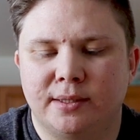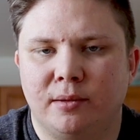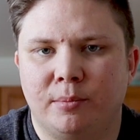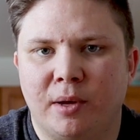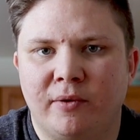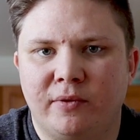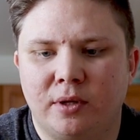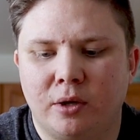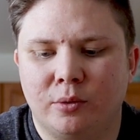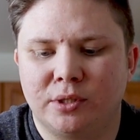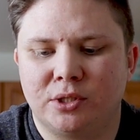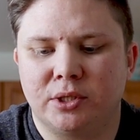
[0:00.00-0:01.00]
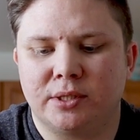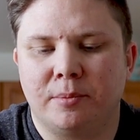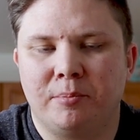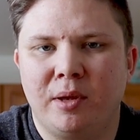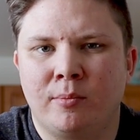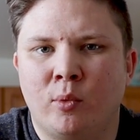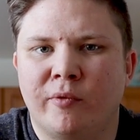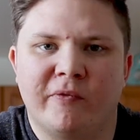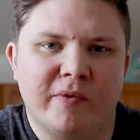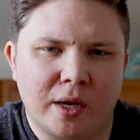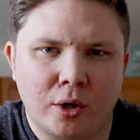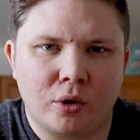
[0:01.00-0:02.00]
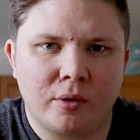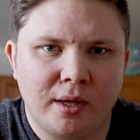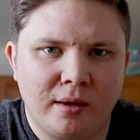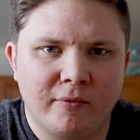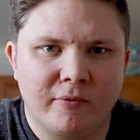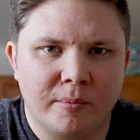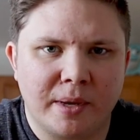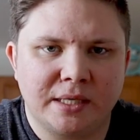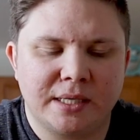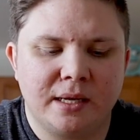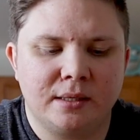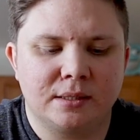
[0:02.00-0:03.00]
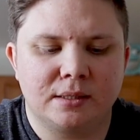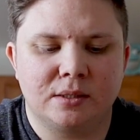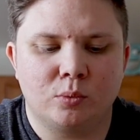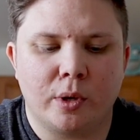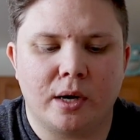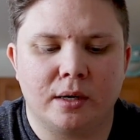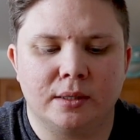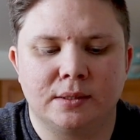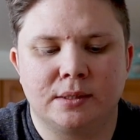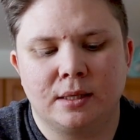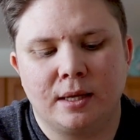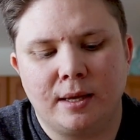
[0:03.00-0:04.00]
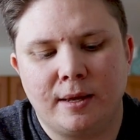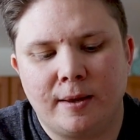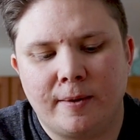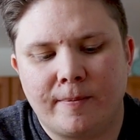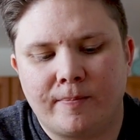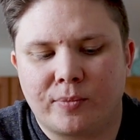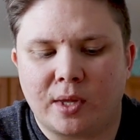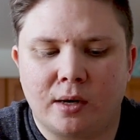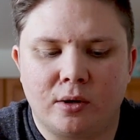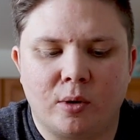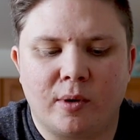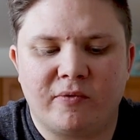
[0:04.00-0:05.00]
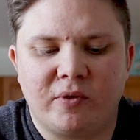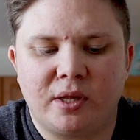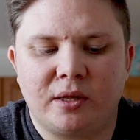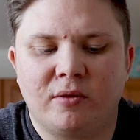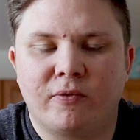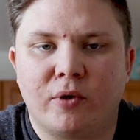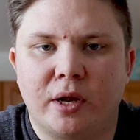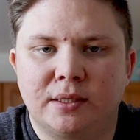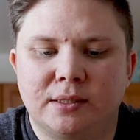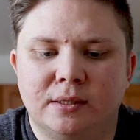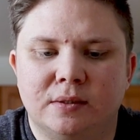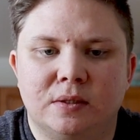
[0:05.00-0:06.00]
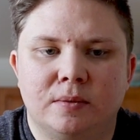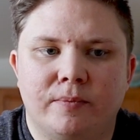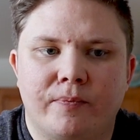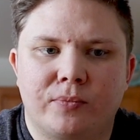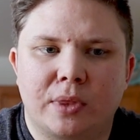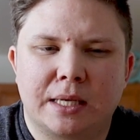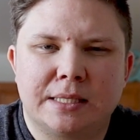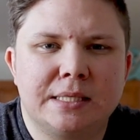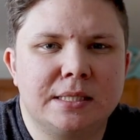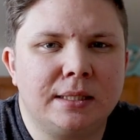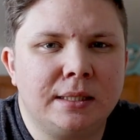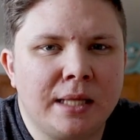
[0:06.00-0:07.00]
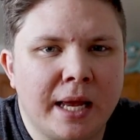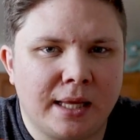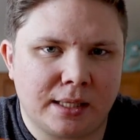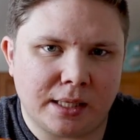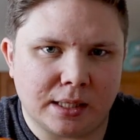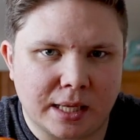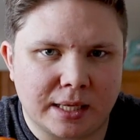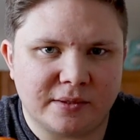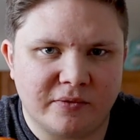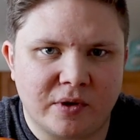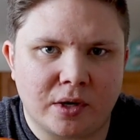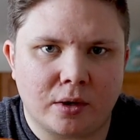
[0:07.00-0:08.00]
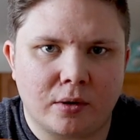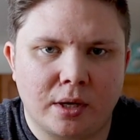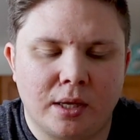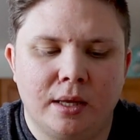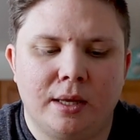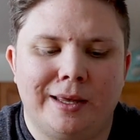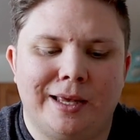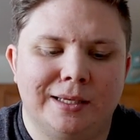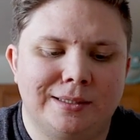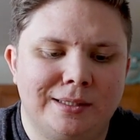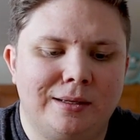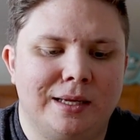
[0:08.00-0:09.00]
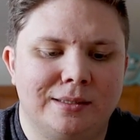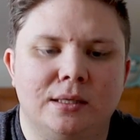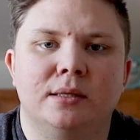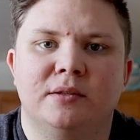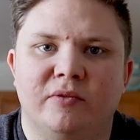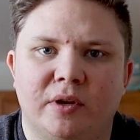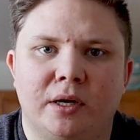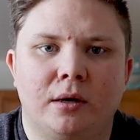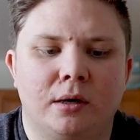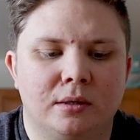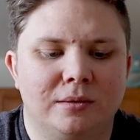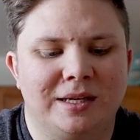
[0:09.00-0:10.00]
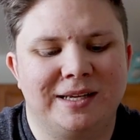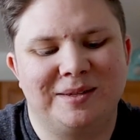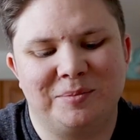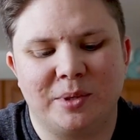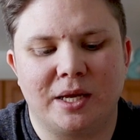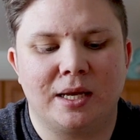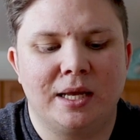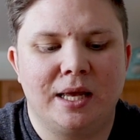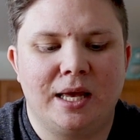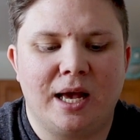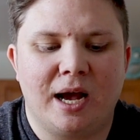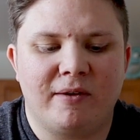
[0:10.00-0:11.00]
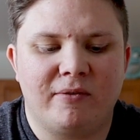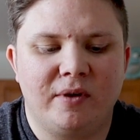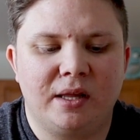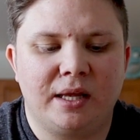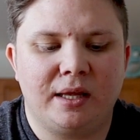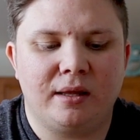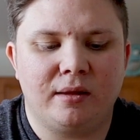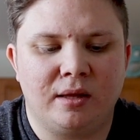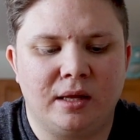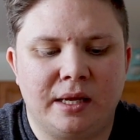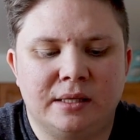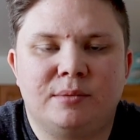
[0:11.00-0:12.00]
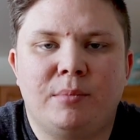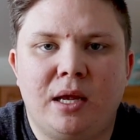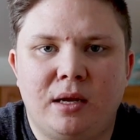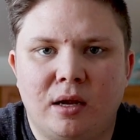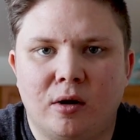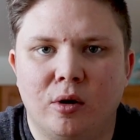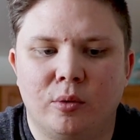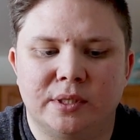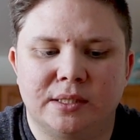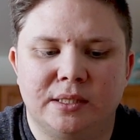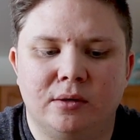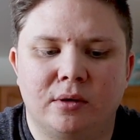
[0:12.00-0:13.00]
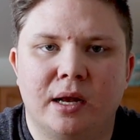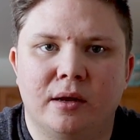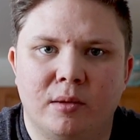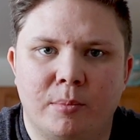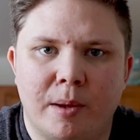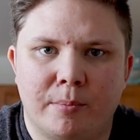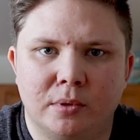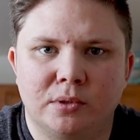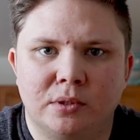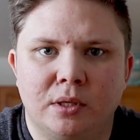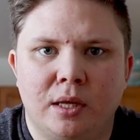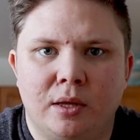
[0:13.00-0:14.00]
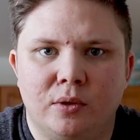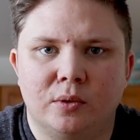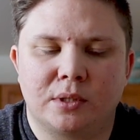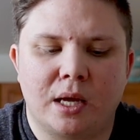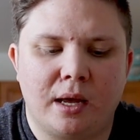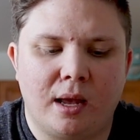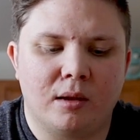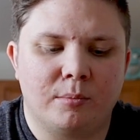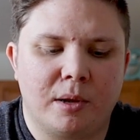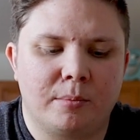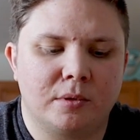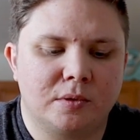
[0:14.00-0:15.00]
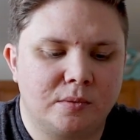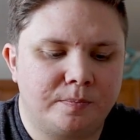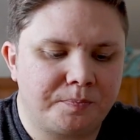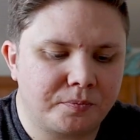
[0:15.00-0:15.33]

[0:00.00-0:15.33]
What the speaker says: the Buffalo is just a bit more vinegary for my tastes, whereas, I don't know, I feel like the Frank's is slightly less vinegary. It still has tons of vinegar, but I feel like its main hero is still kind of the peppers, those cayenne peppers.